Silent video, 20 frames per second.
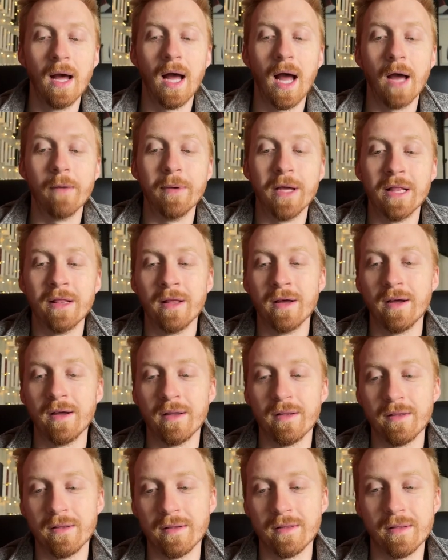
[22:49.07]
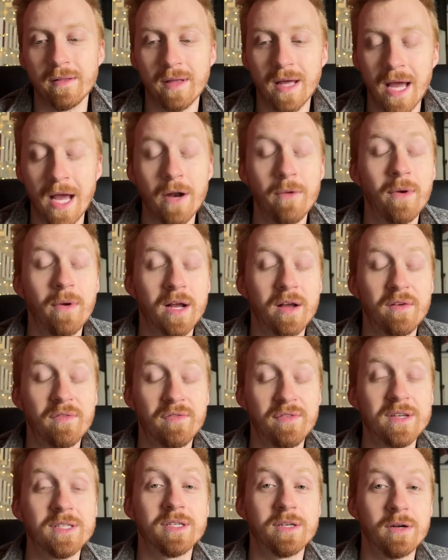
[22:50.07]
I mean, the Henrik
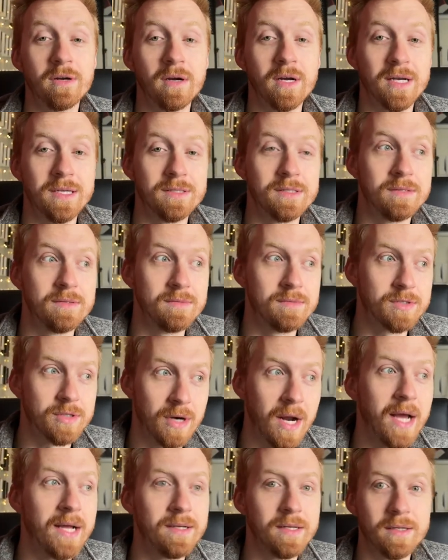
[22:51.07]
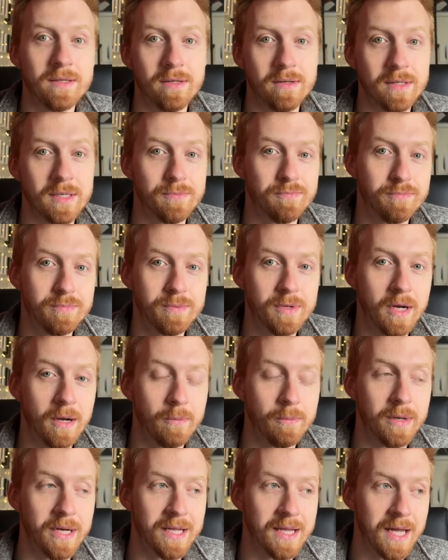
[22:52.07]
Fisker has tried to do a
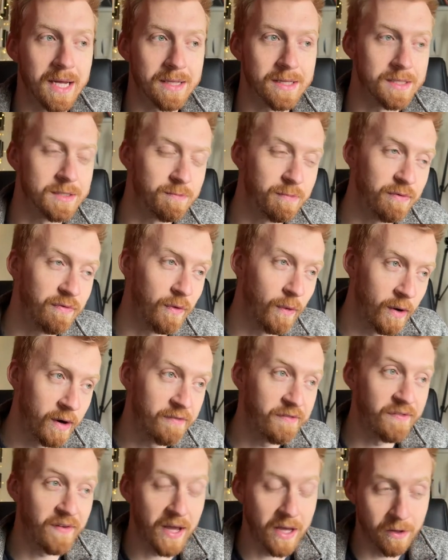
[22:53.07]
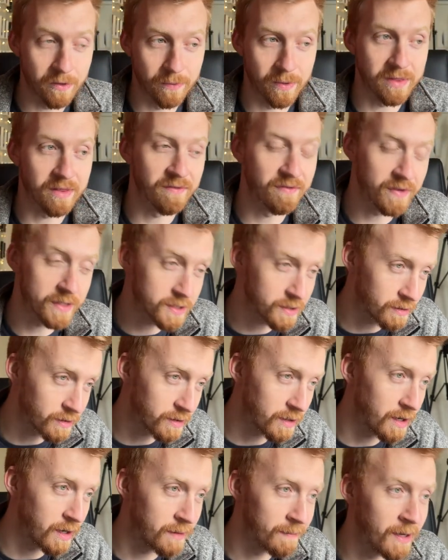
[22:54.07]
company like this before. It failed with the Fisker
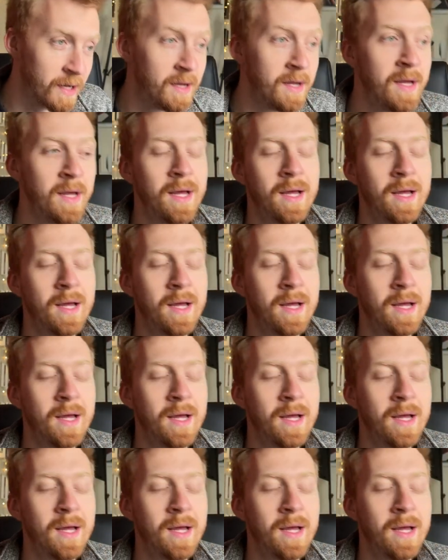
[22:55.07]
Karma.